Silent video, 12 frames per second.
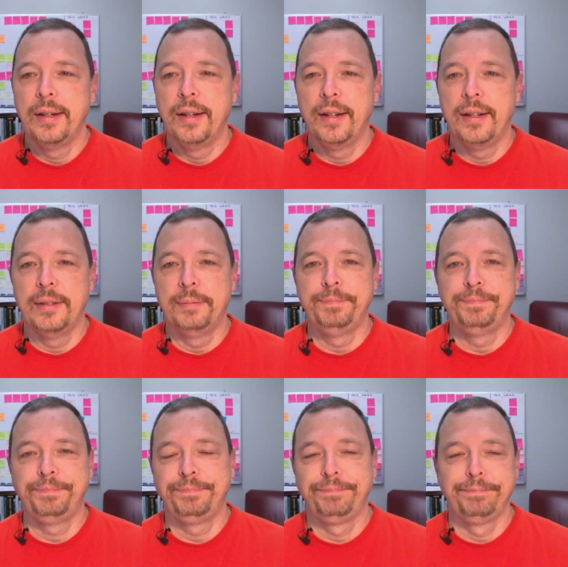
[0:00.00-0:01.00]
Um,
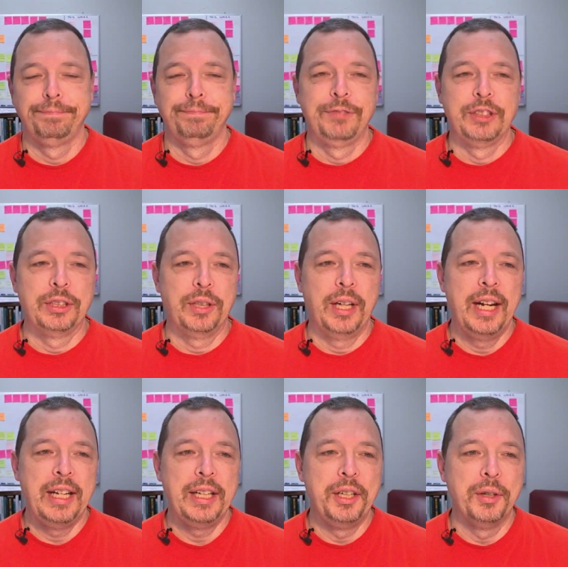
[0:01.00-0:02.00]

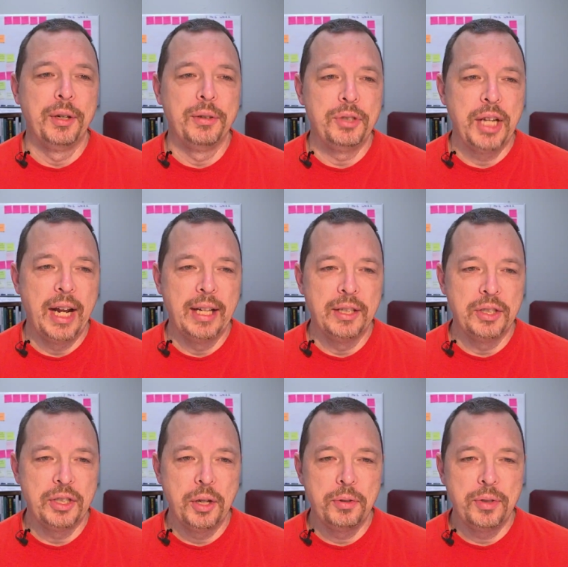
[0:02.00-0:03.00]
creating your own
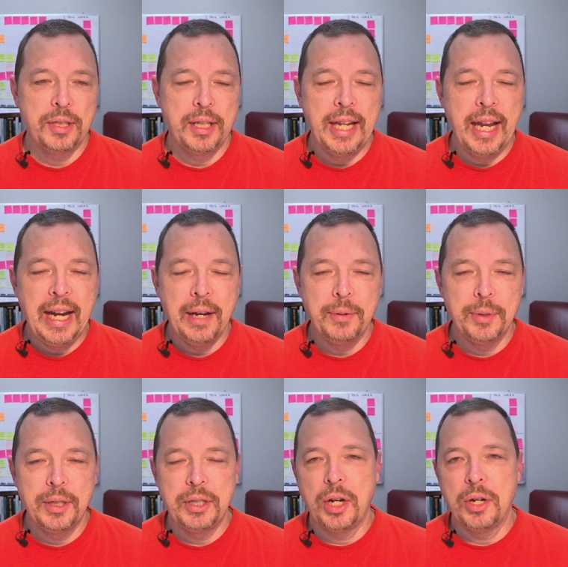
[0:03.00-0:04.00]
challenge. So today I
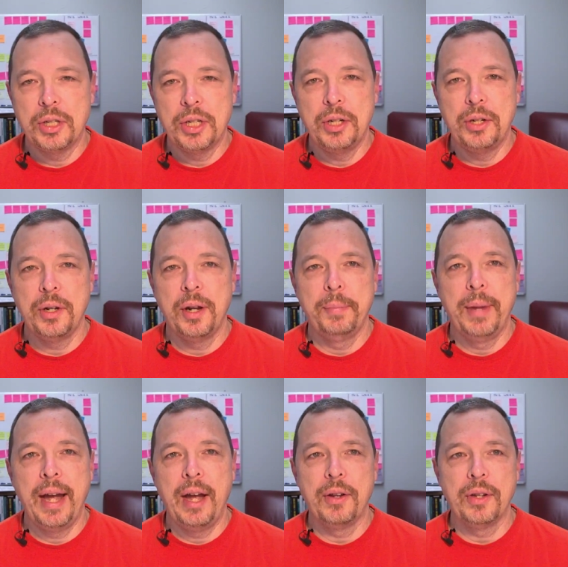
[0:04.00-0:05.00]
want to talk to you
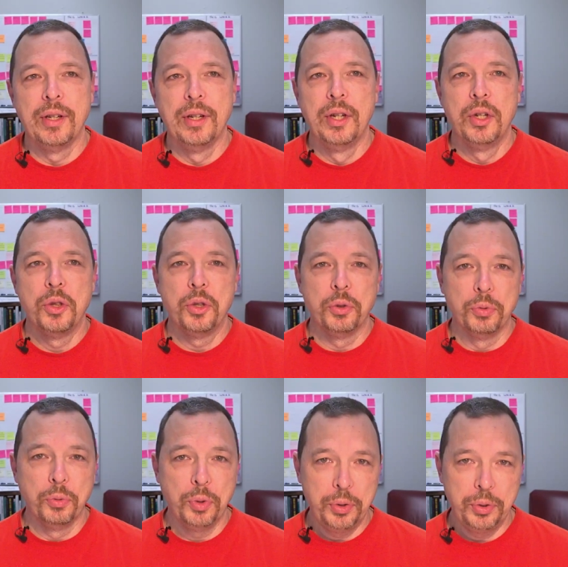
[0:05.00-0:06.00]
about the
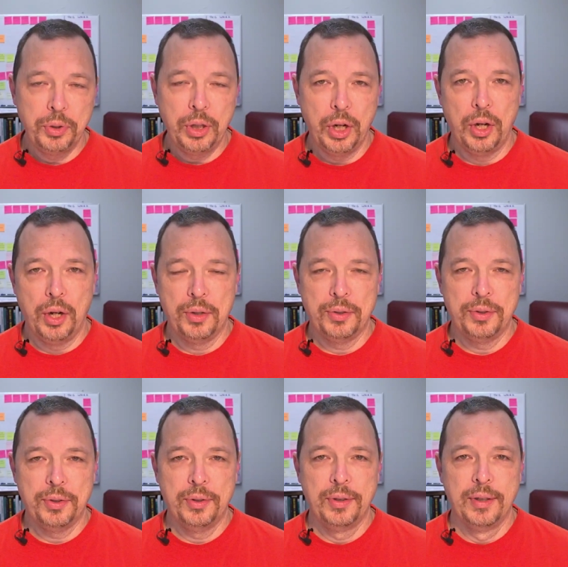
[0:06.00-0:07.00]
root cause